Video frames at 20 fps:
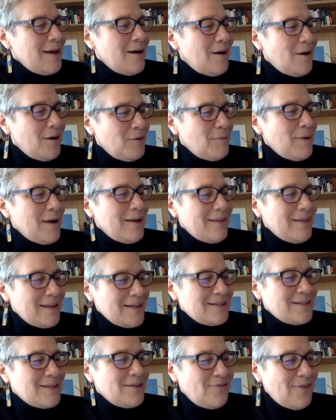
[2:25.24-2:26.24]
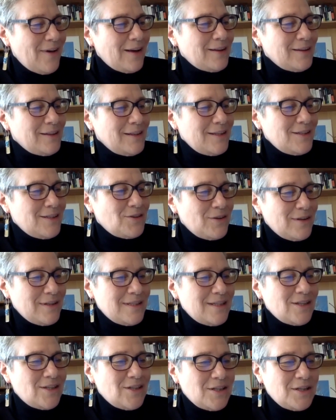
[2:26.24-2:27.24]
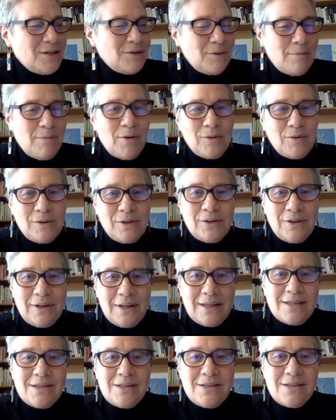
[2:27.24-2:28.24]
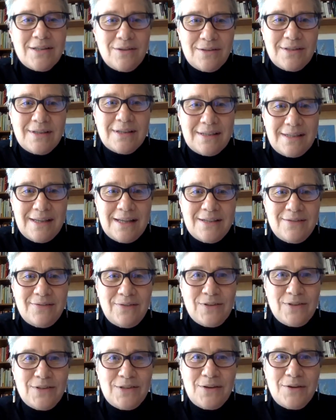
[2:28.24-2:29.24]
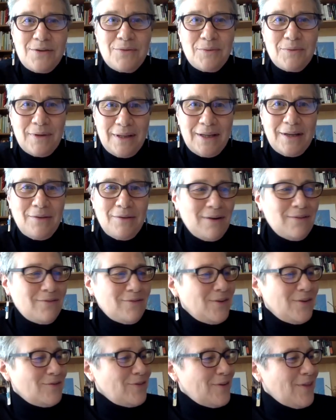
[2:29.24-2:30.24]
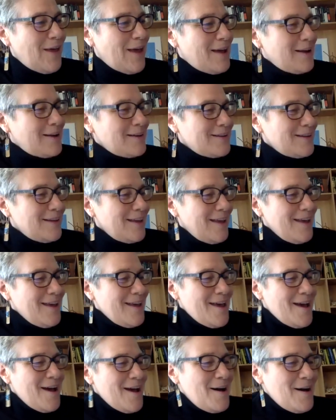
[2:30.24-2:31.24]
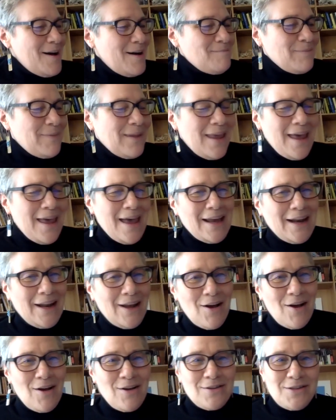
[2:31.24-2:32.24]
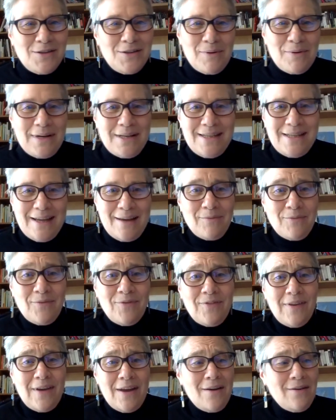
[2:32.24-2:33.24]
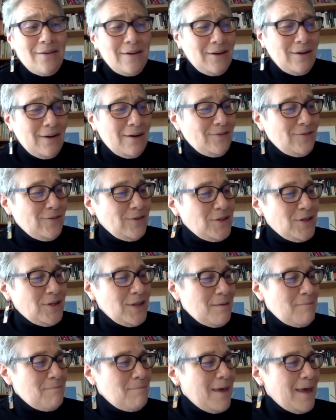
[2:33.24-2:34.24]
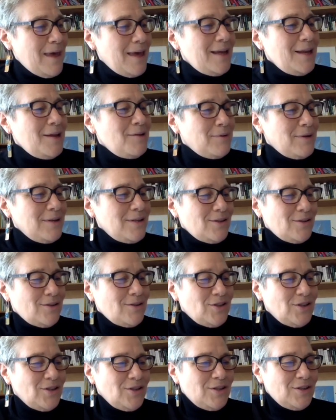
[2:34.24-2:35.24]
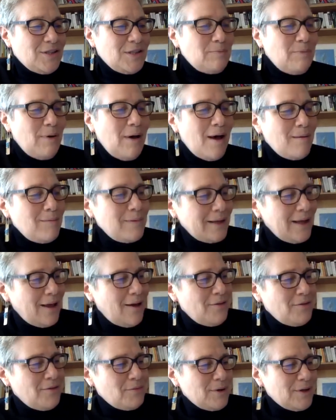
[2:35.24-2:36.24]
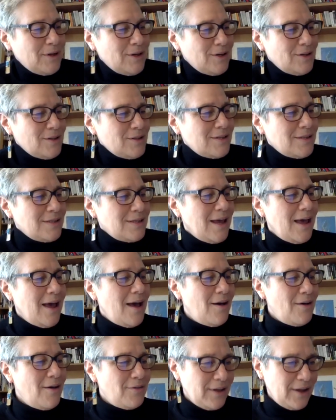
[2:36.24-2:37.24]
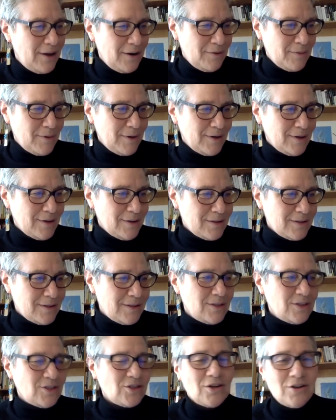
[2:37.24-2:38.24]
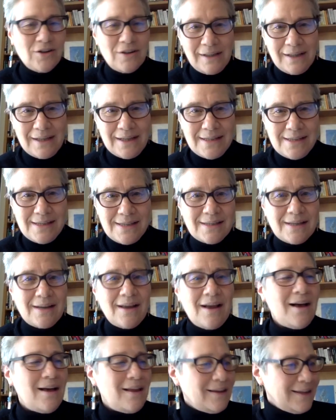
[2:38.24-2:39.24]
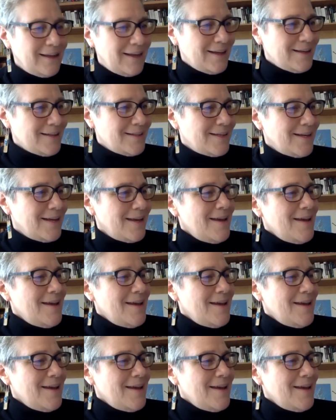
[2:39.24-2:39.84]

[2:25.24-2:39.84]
our way that is the faculty's transition to remote learning so successful. So, really grateful for that. Um, and I also want to say I'm very grateful to the many researchers, public health workers, healthcare workers, journalists, colleagues